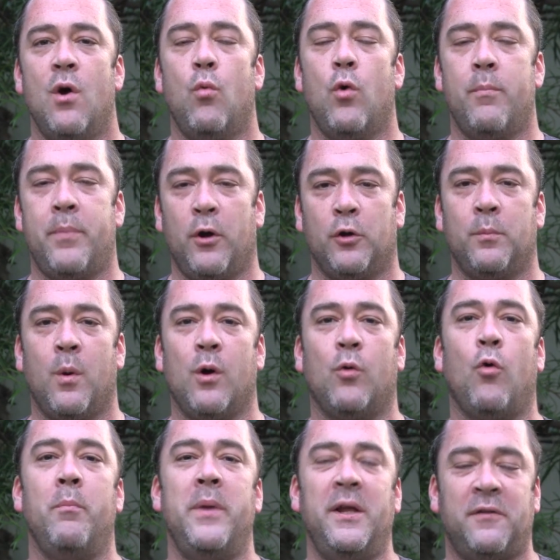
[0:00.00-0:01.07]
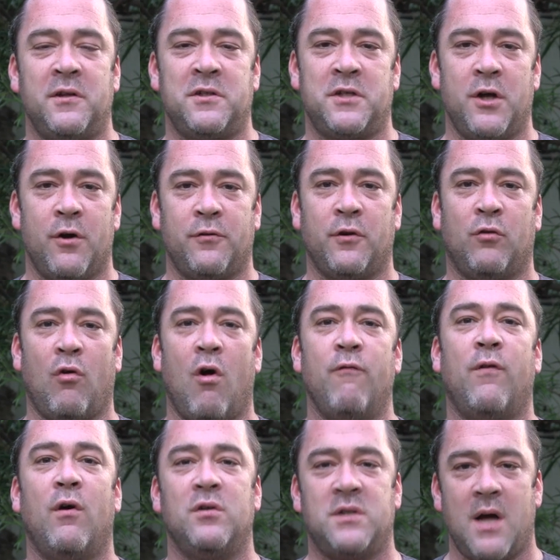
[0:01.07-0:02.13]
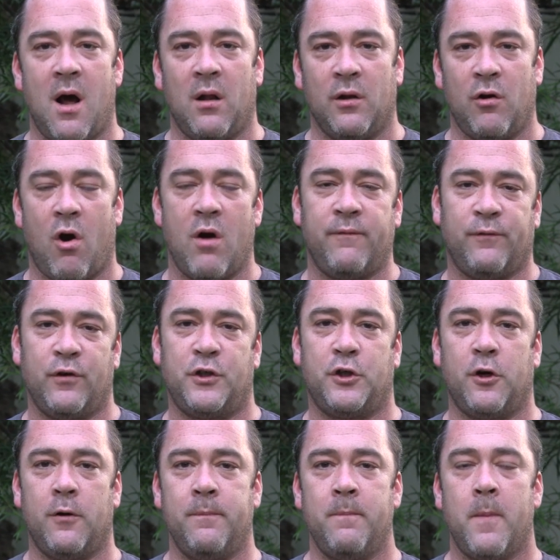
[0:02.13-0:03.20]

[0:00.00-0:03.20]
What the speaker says: where Bilderberg will meet this year at the Grove Hotel in Hertfordshire,